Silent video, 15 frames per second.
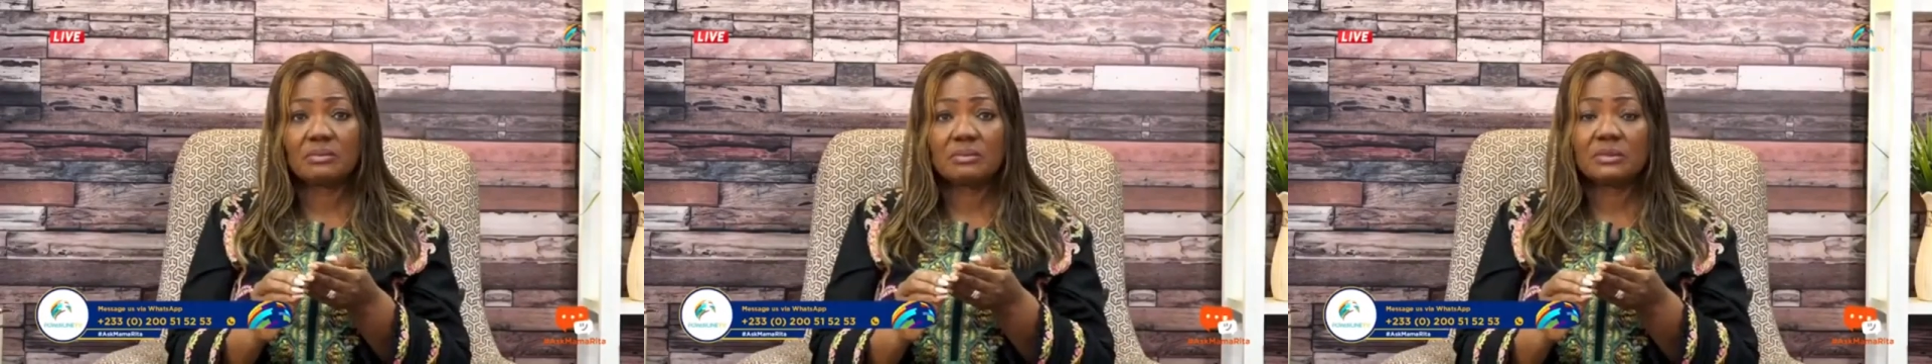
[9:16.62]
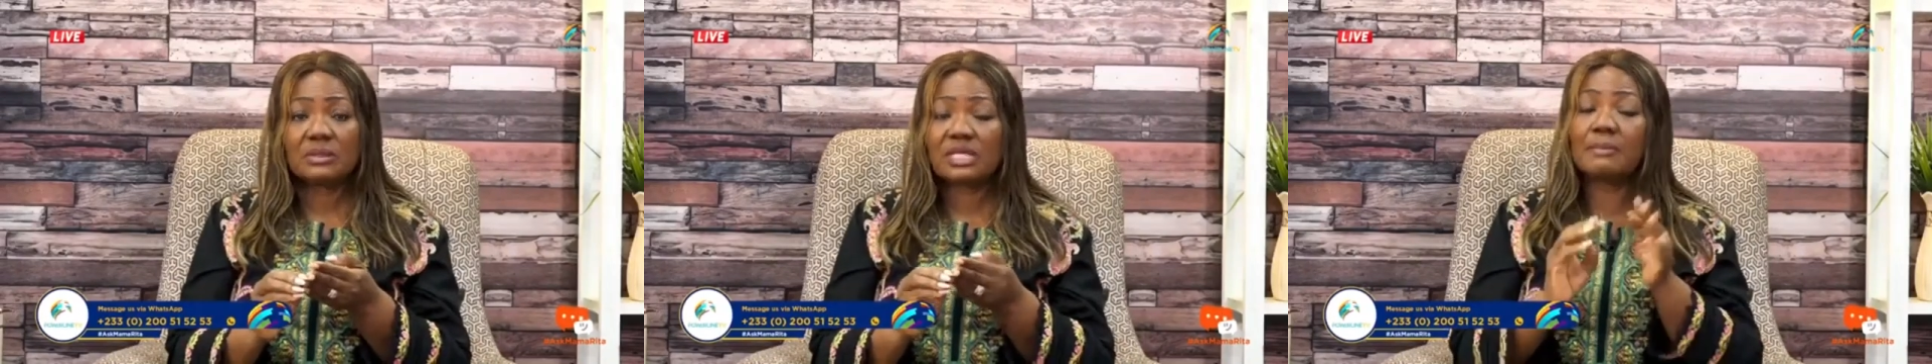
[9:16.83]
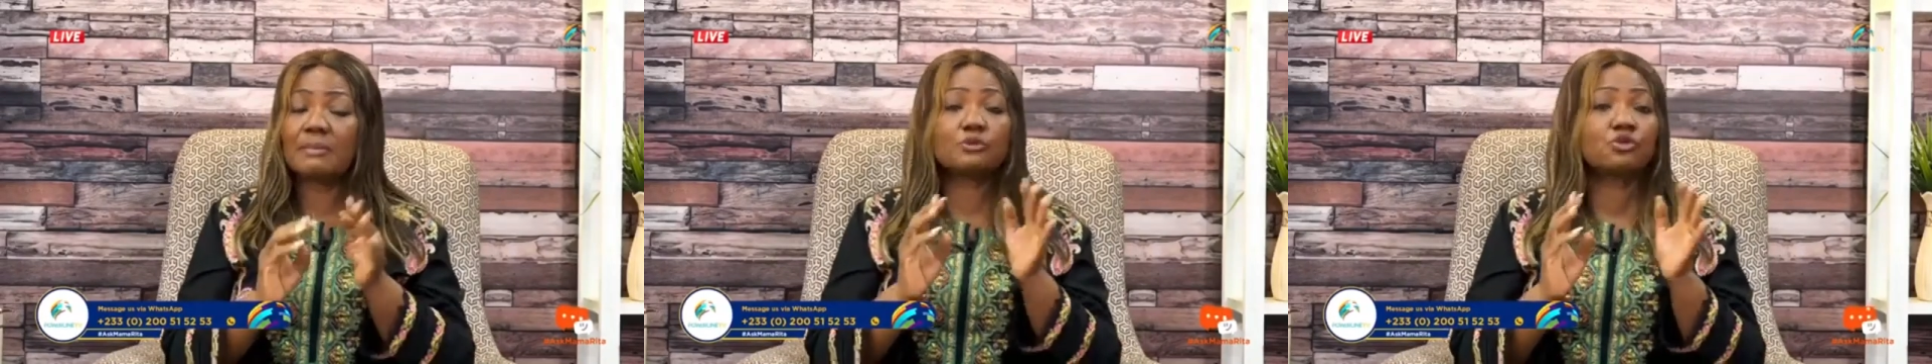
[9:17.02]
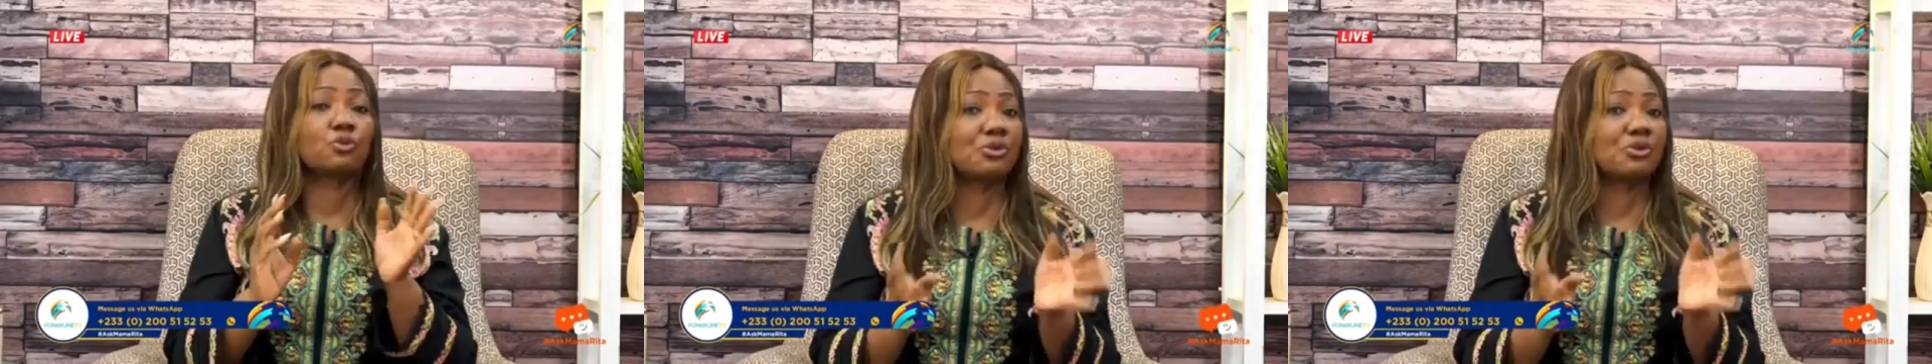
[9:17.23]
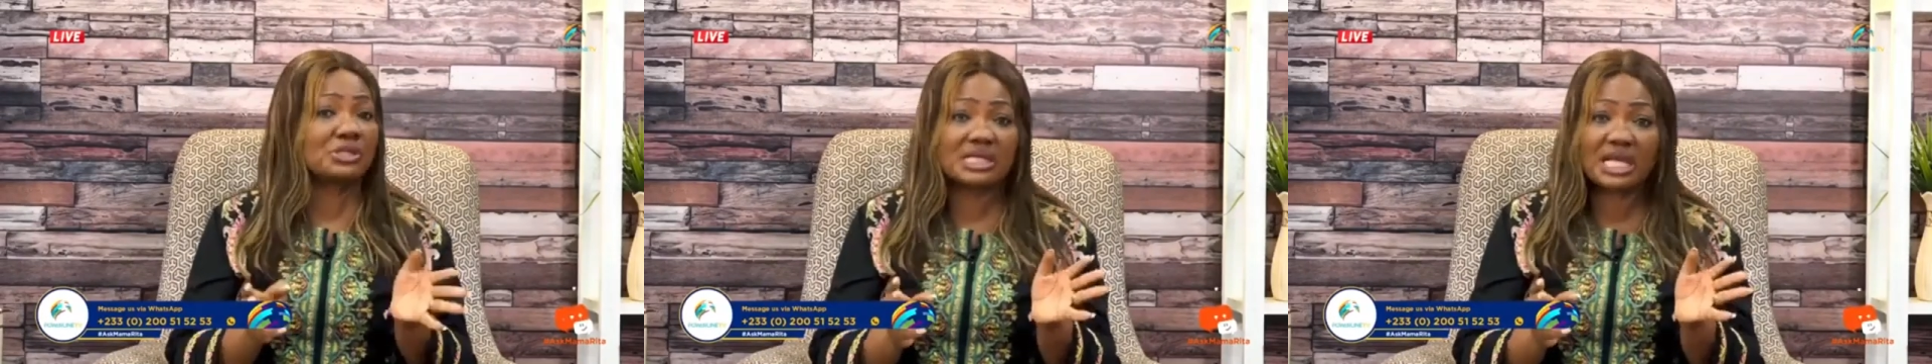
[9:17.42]
Came to
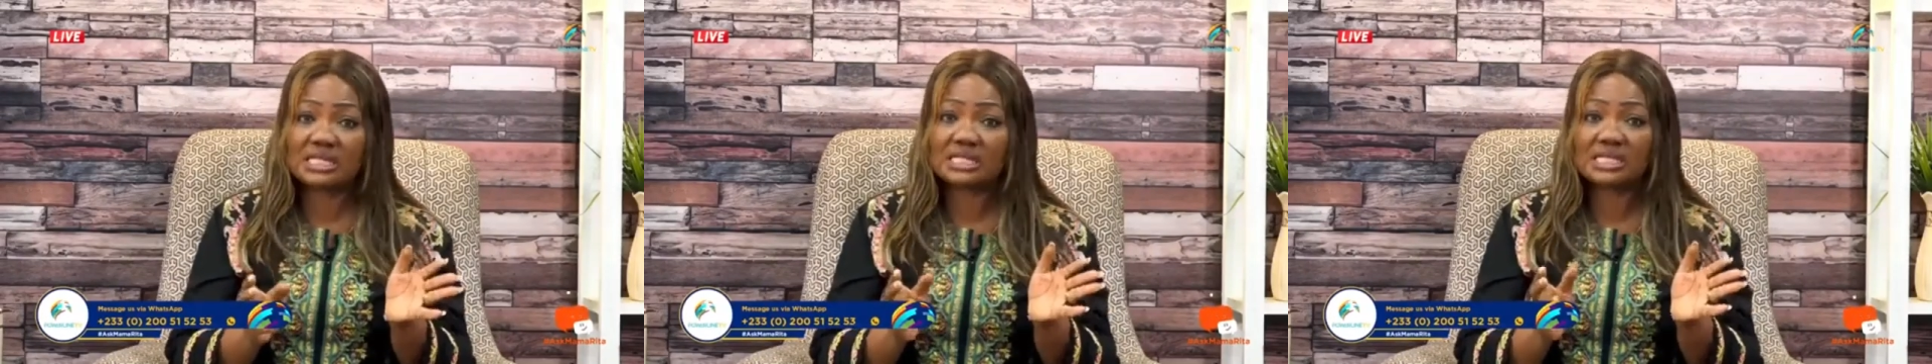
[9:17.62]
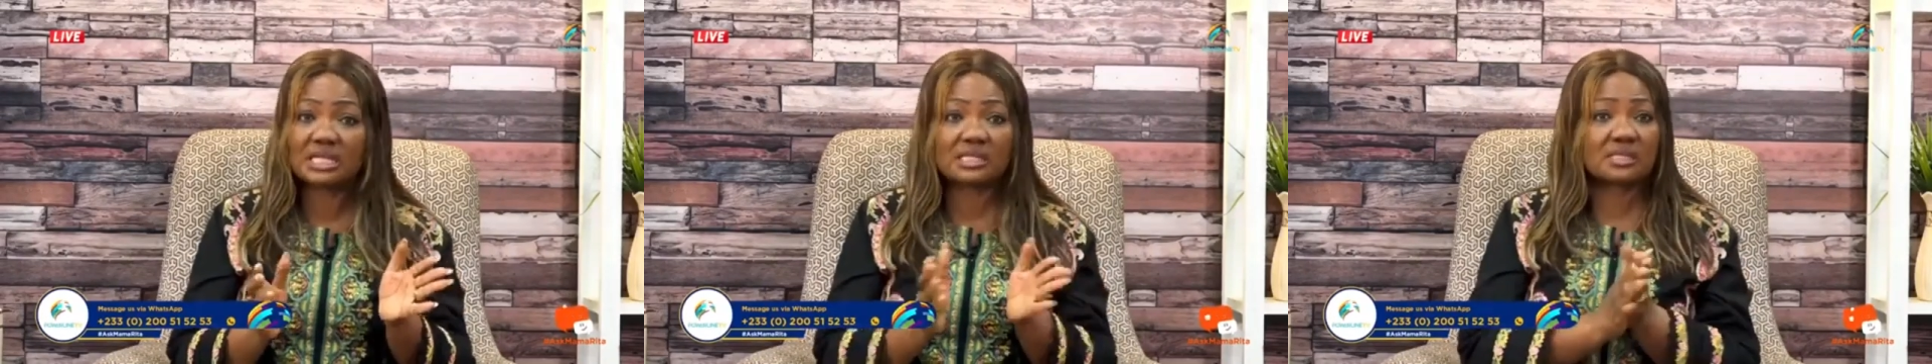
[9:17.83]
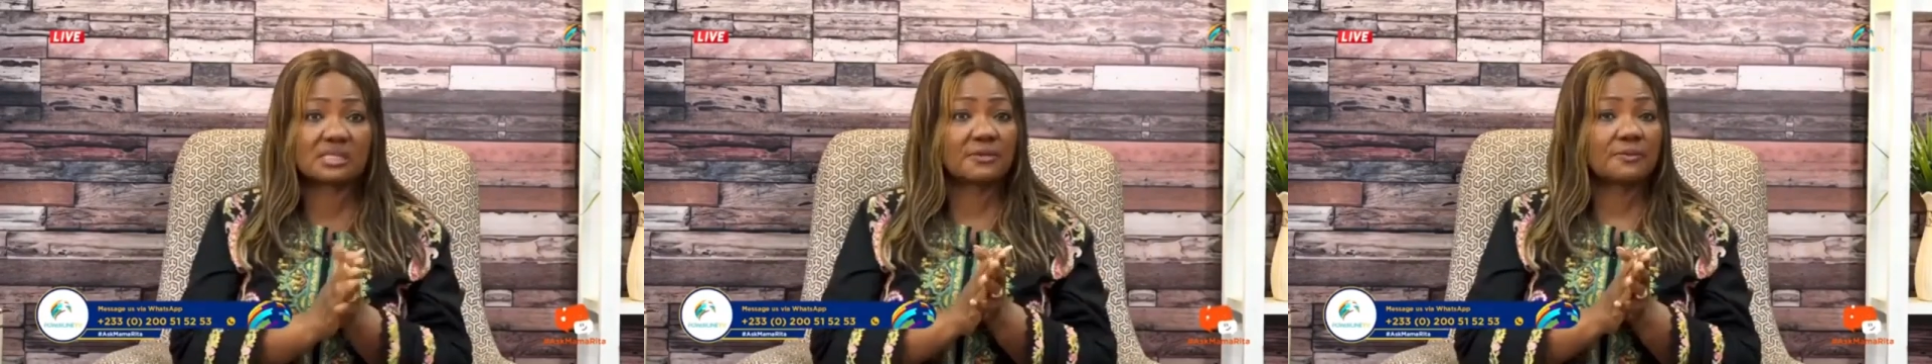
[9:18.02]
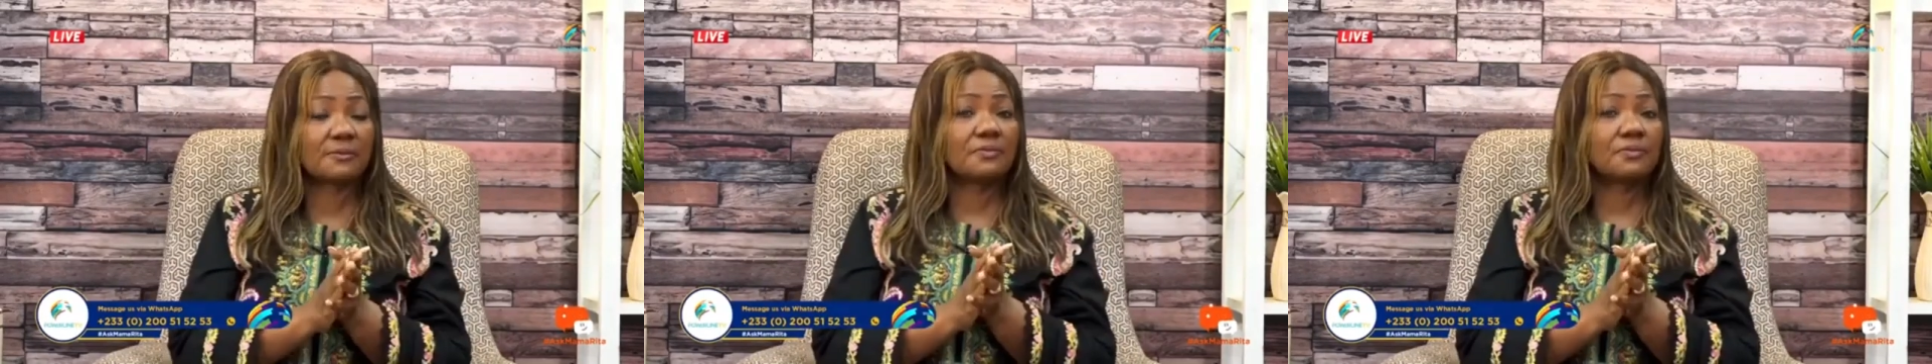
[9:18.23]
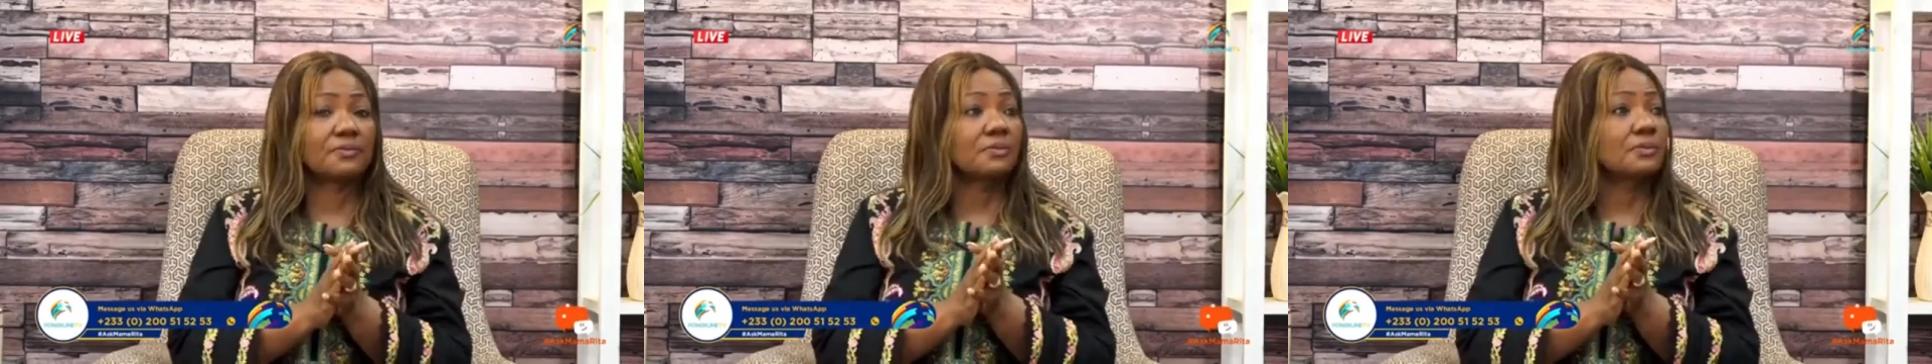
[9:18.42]
present it.
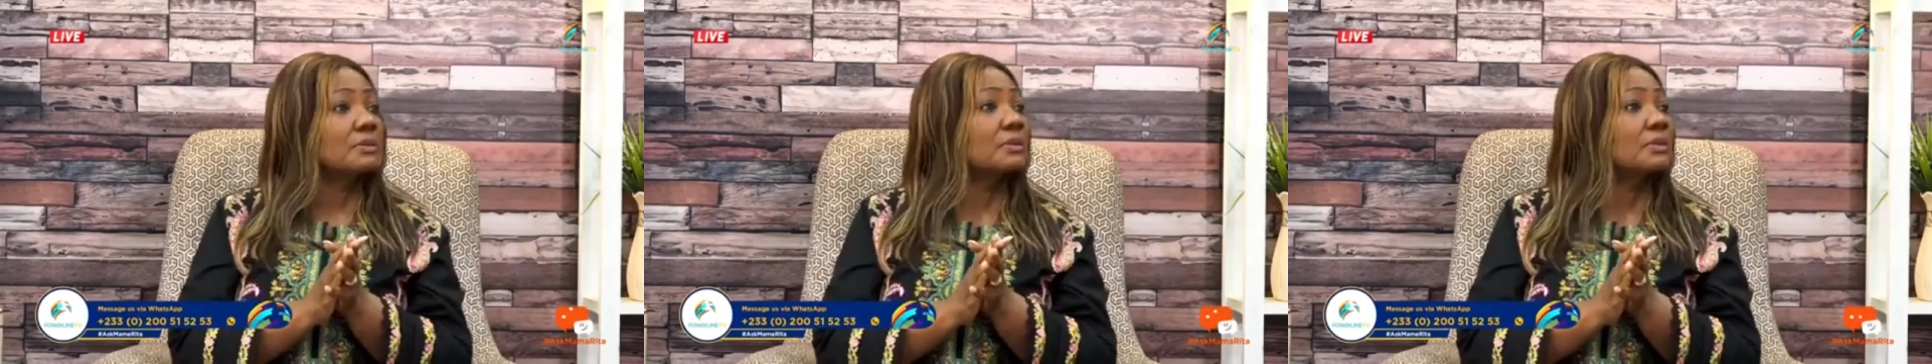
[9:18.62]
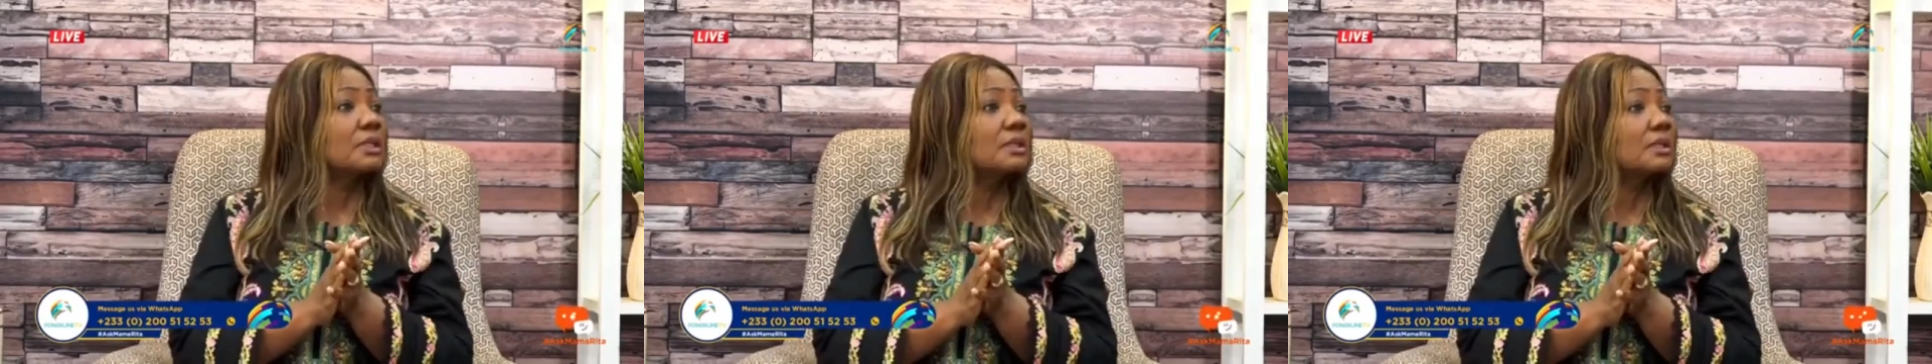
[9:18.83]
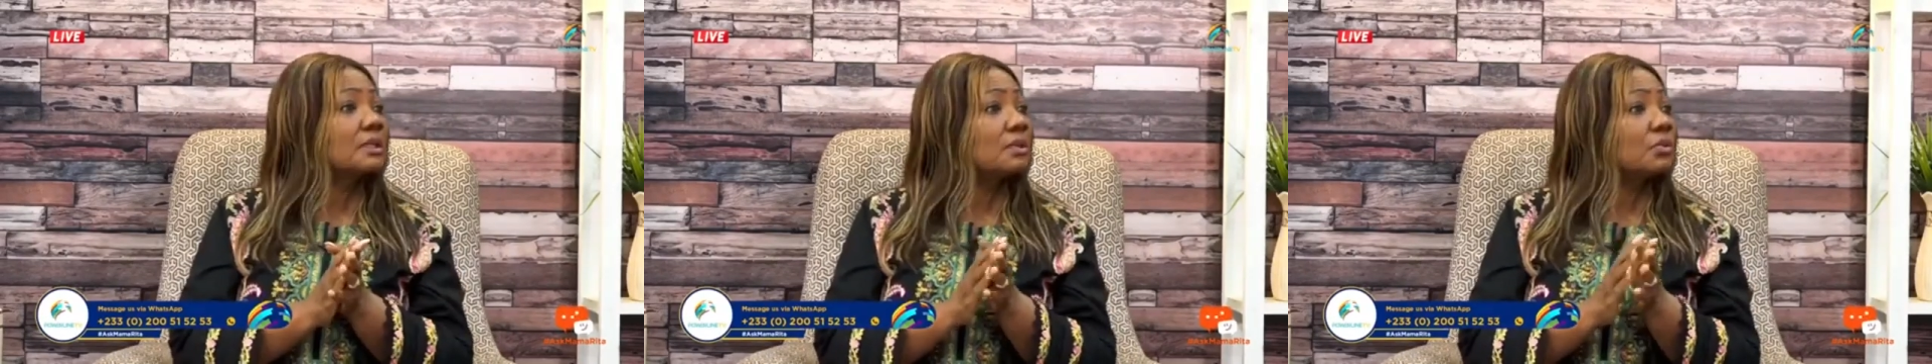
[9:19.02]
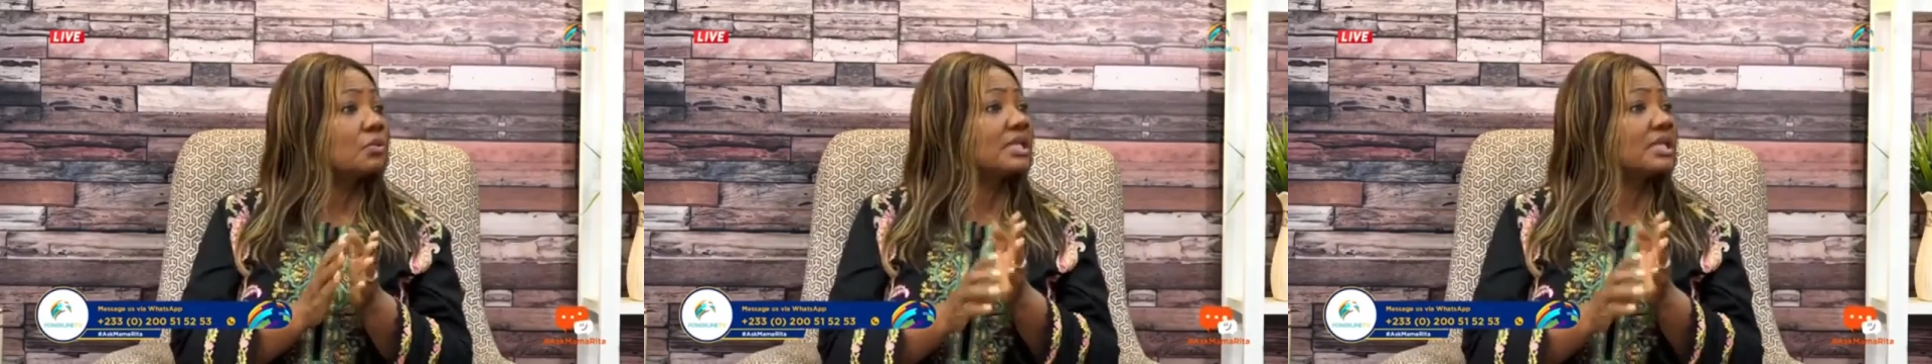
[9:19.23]
We